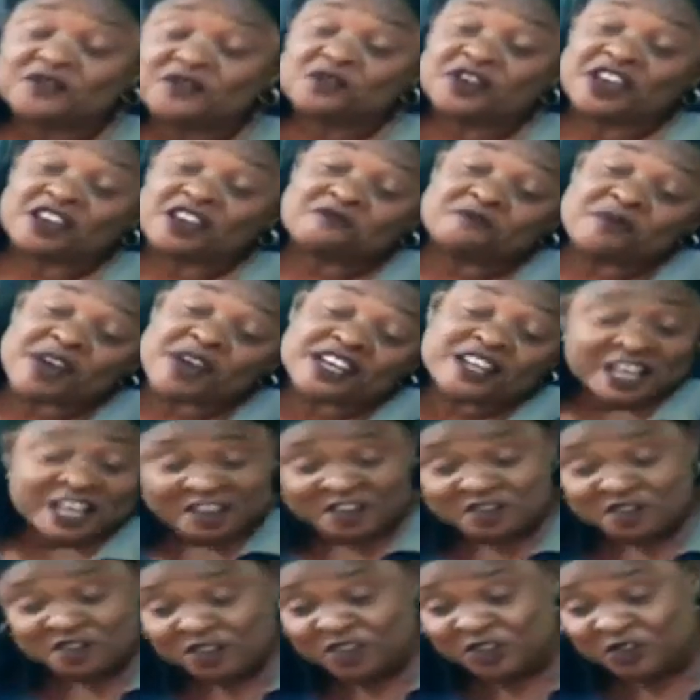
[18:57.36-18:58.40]
you give birth, he
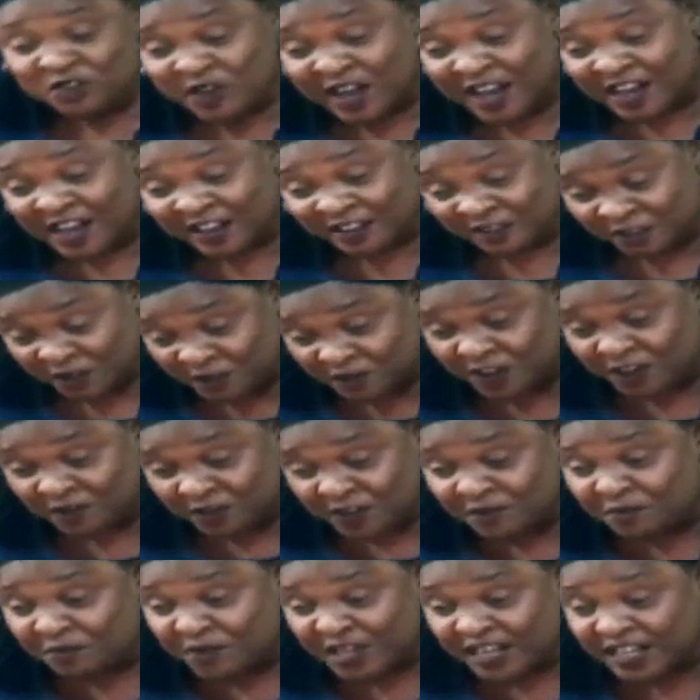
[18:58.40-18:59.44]
knows you've
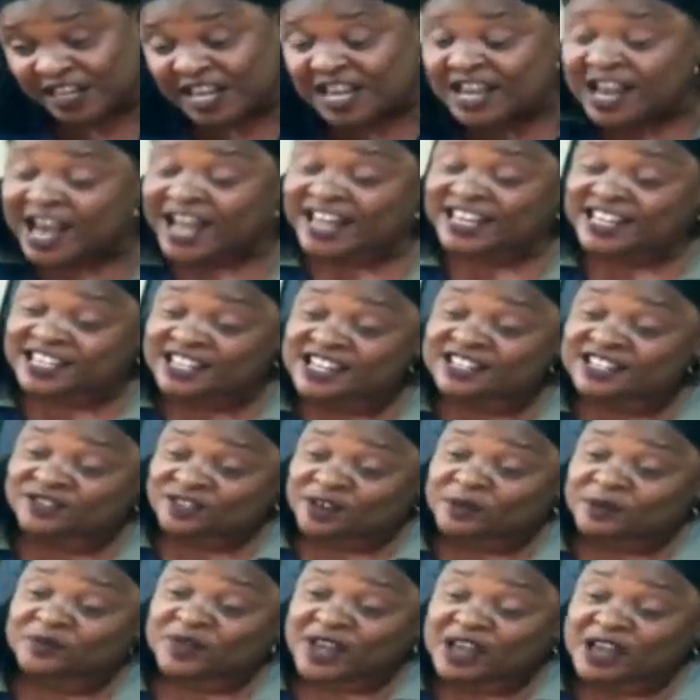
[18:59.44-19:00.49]
given birth, and he needs
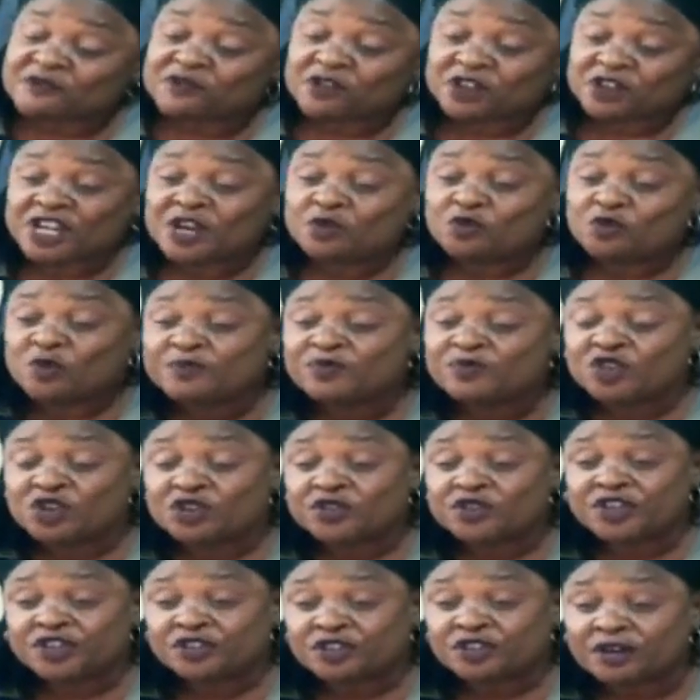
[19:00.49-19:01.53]
some time for the womb to
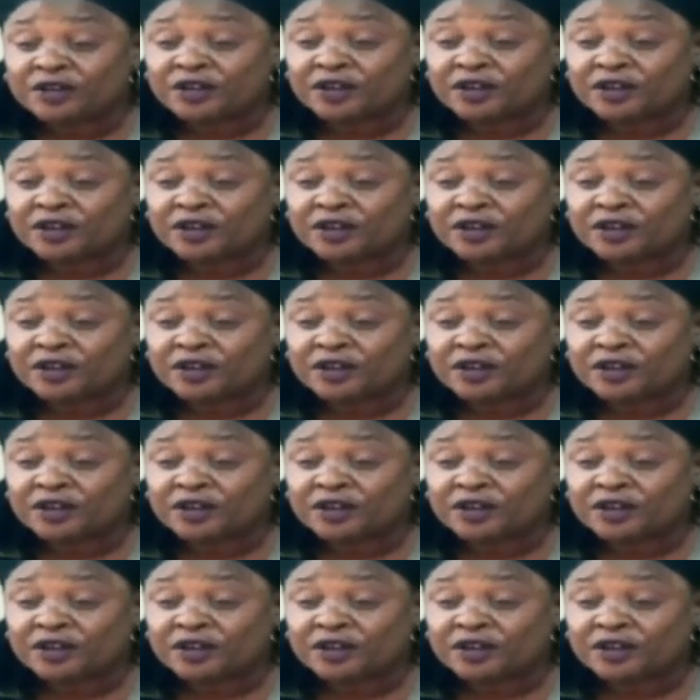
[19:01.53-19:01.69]
return.